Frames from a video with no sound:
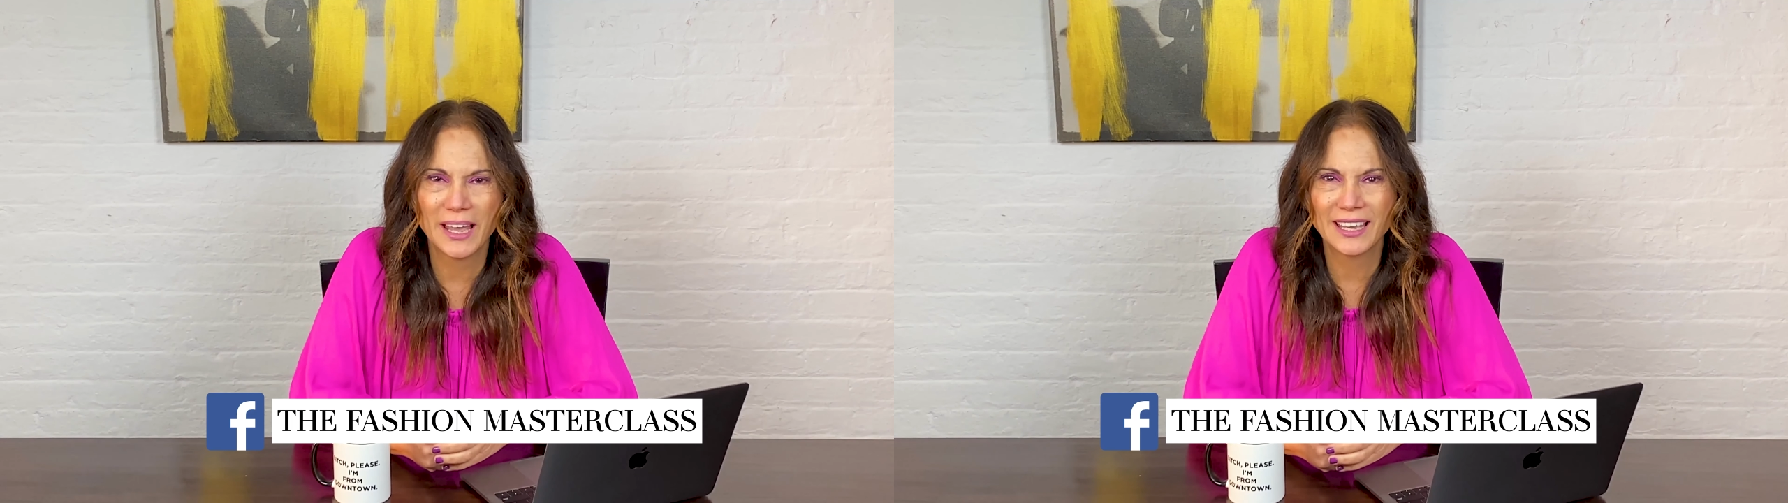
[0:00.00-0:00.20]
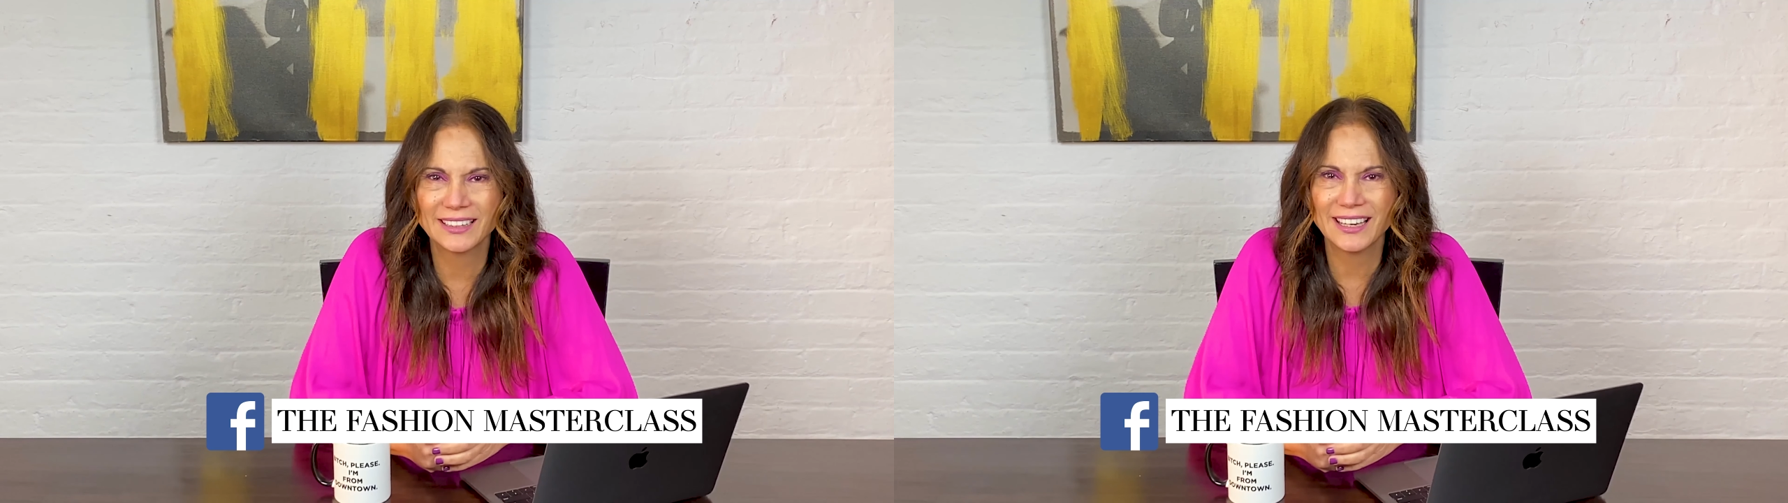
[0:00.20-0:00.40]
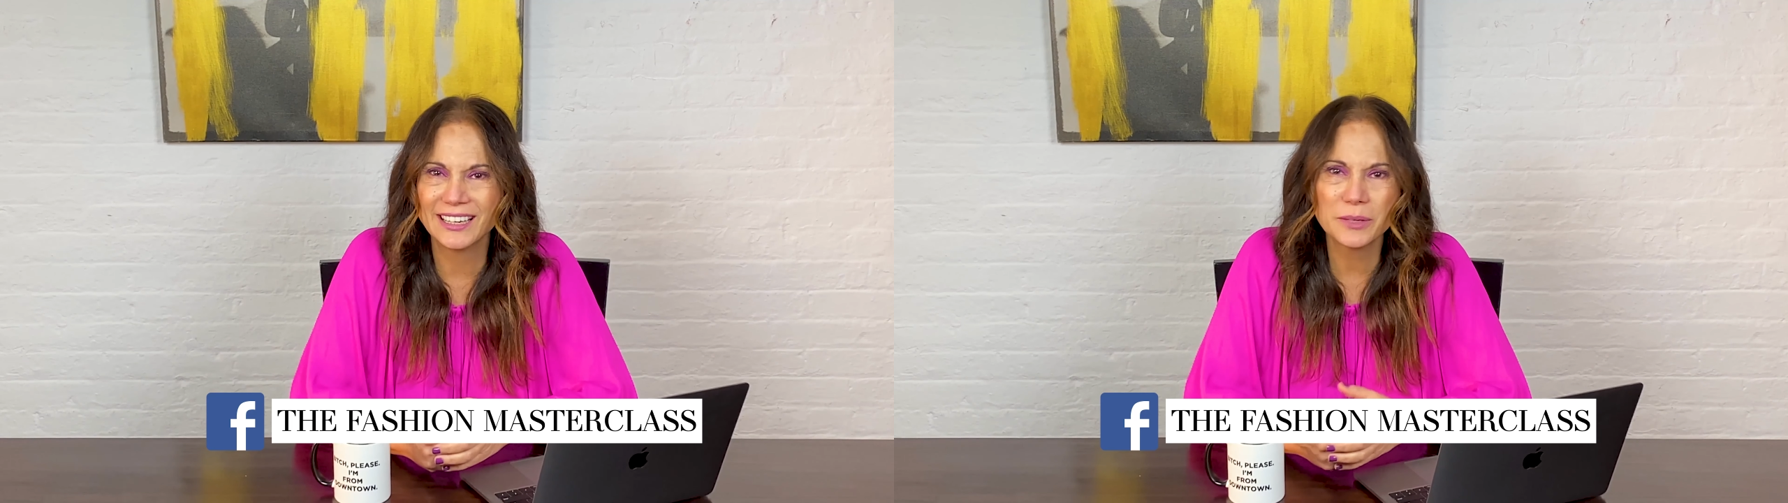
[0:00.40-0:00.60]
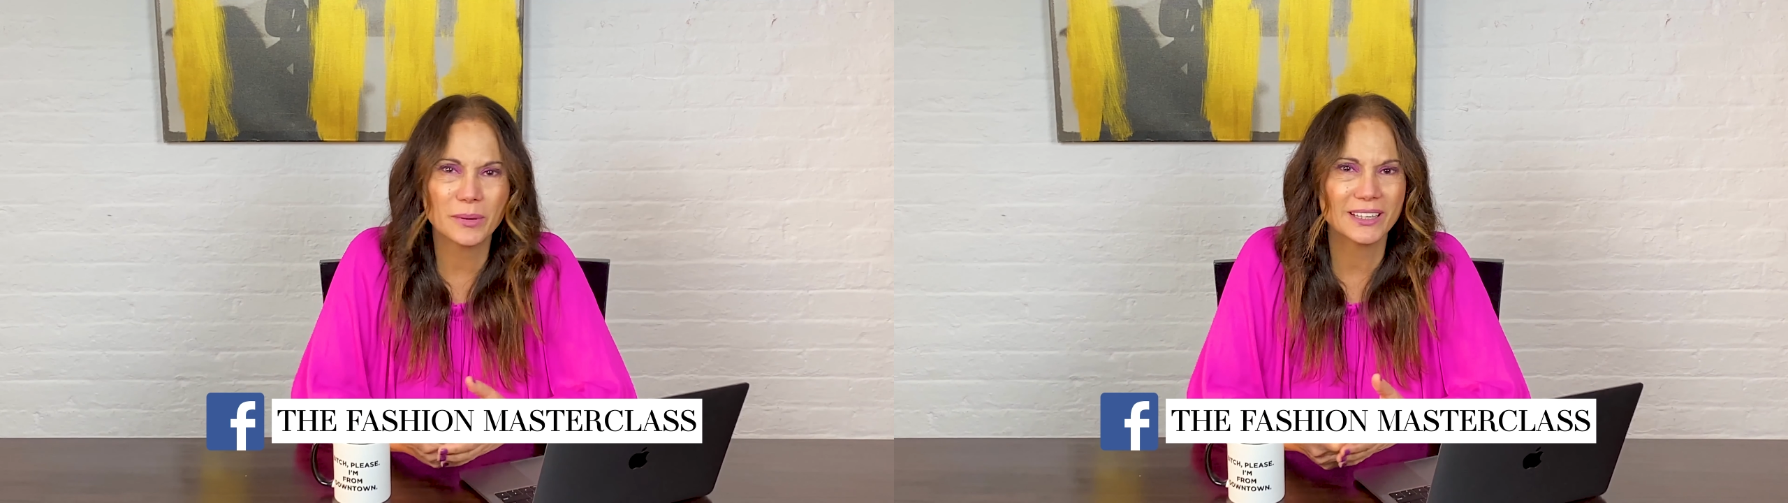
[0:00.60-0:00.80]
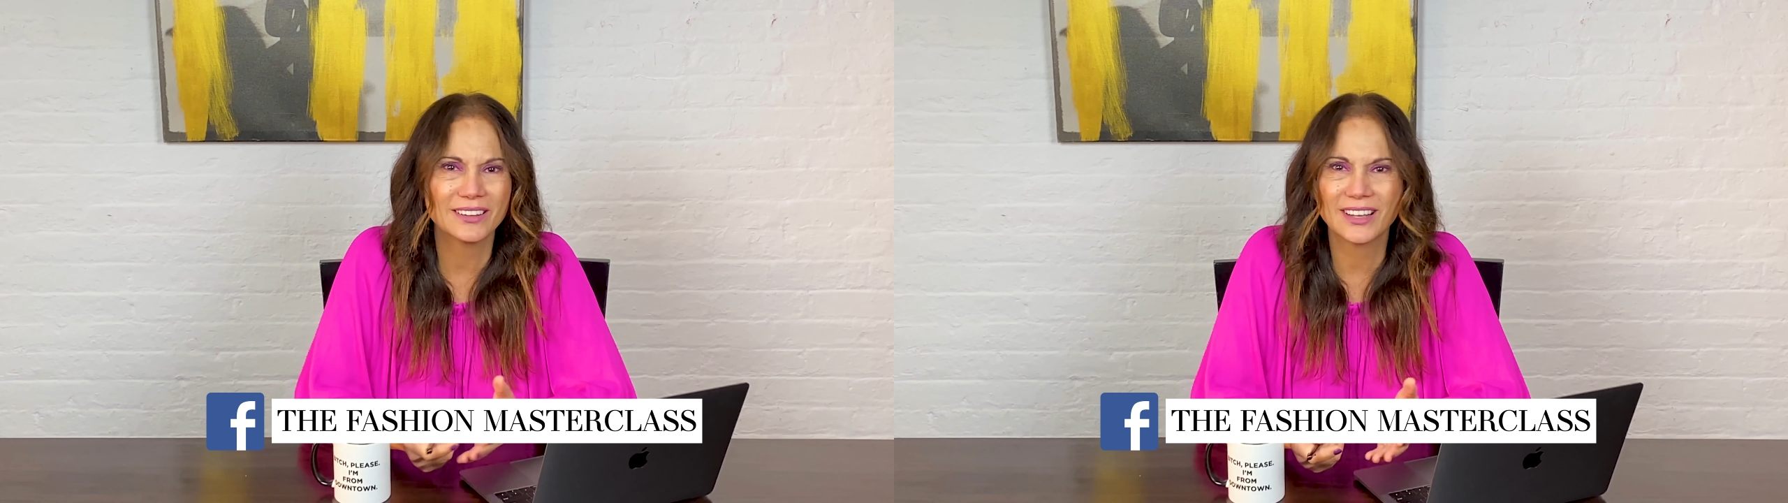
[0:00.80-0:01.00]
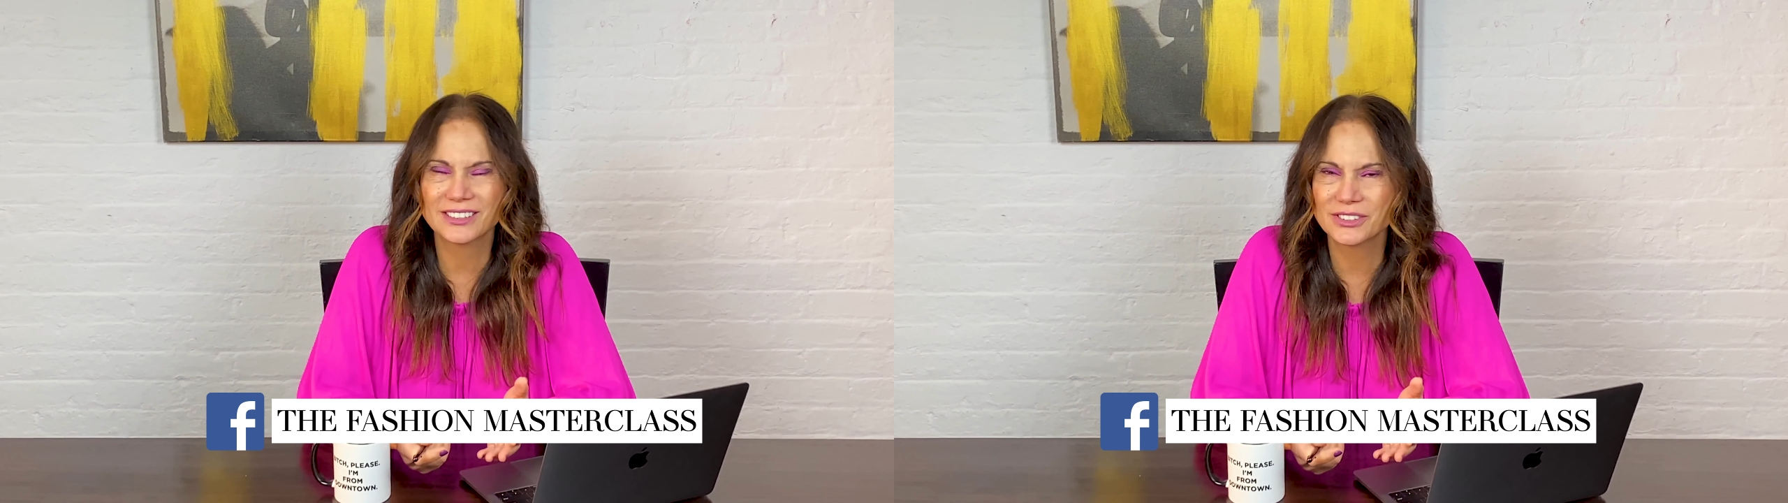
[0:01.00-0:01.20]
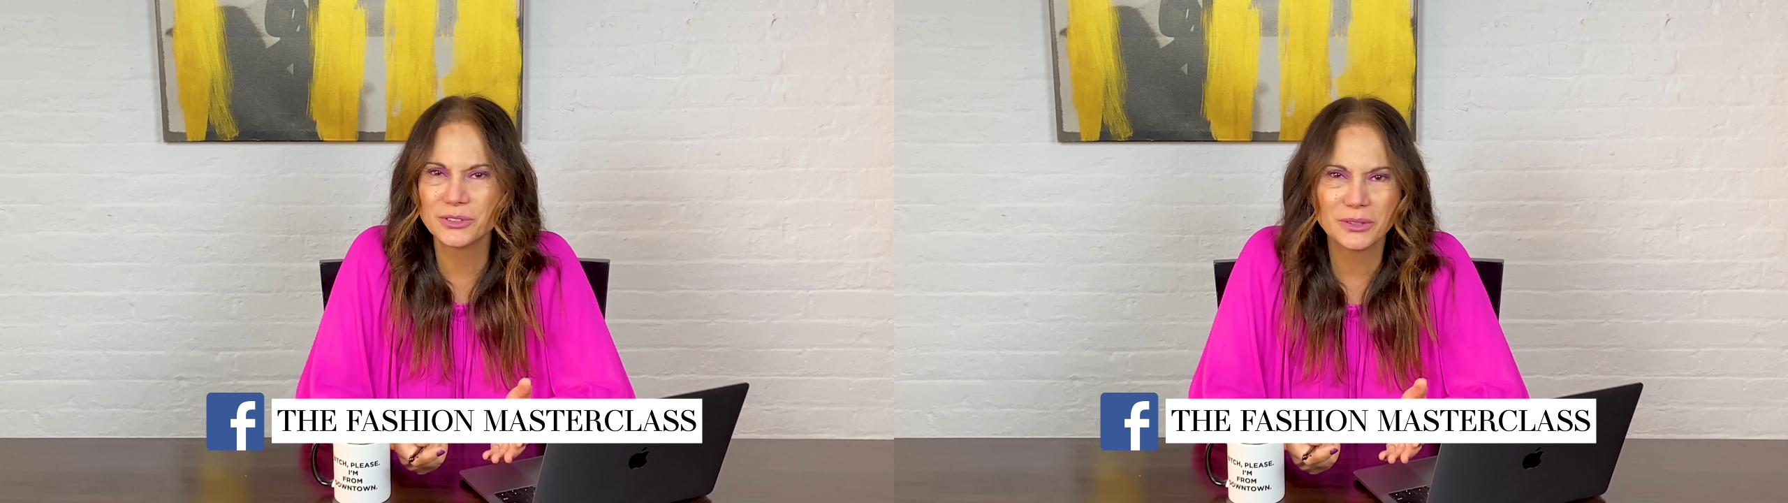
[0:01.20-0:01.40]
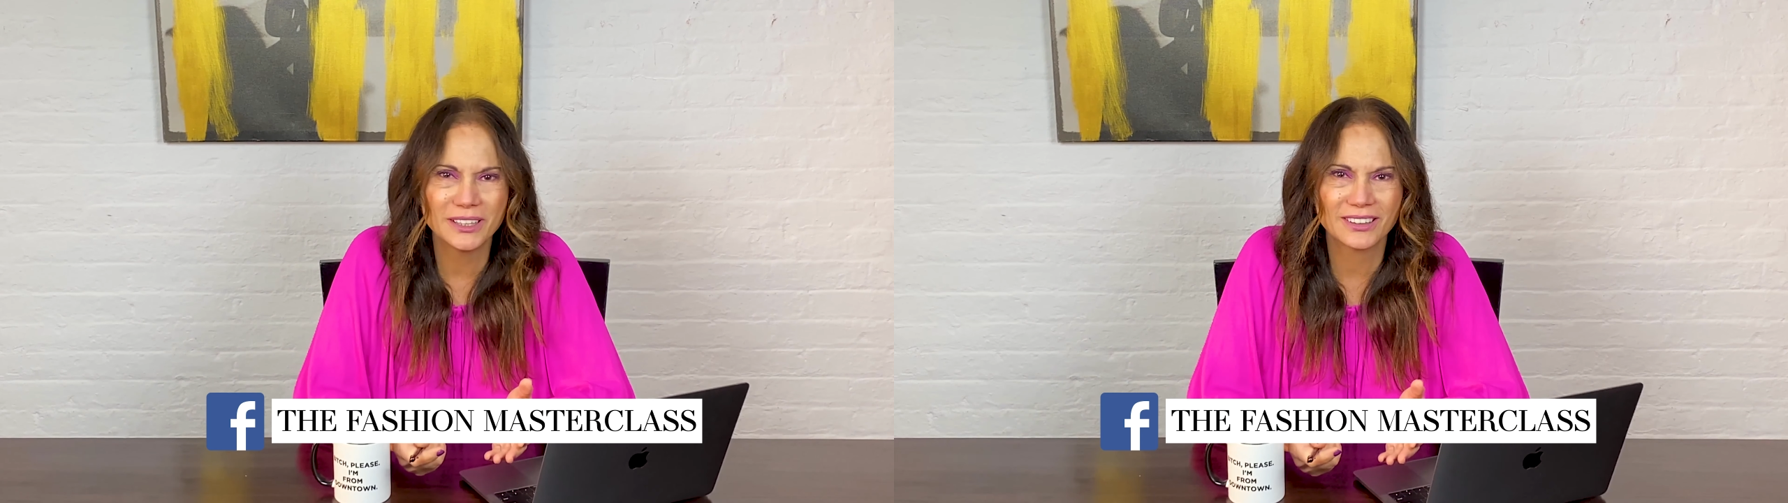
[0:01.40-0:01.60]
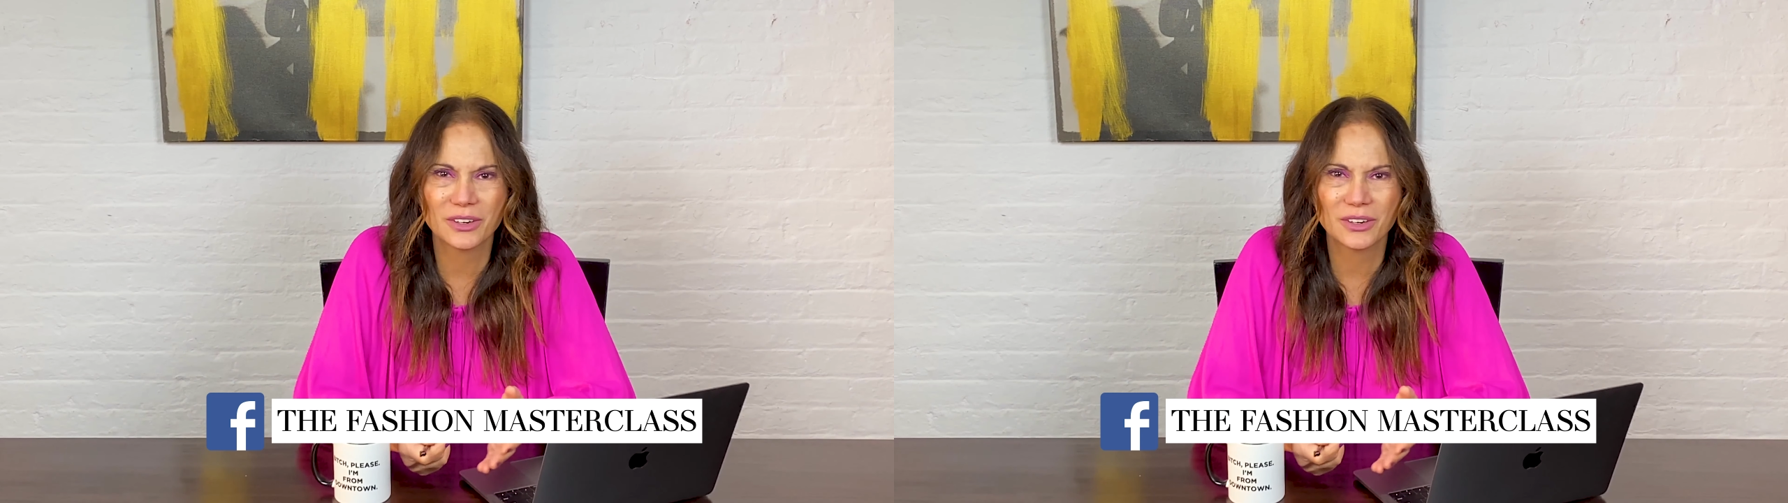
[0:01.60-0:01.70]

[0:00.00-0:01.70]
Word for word: and anybody that's new here,